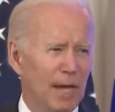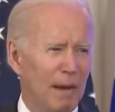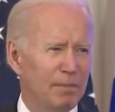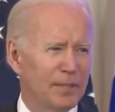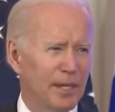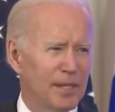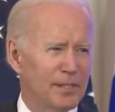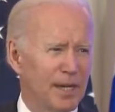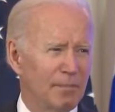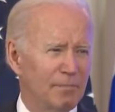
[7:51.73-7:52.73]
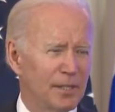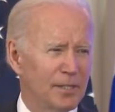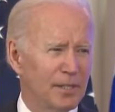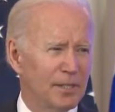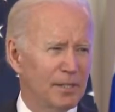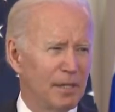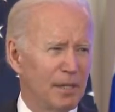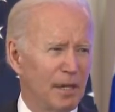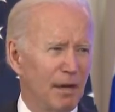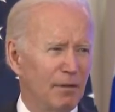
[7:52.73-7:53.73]
appetites and ambitions
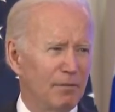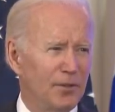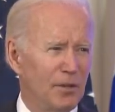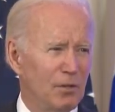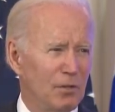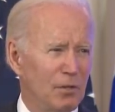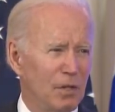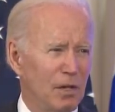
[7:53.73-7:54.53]
of a few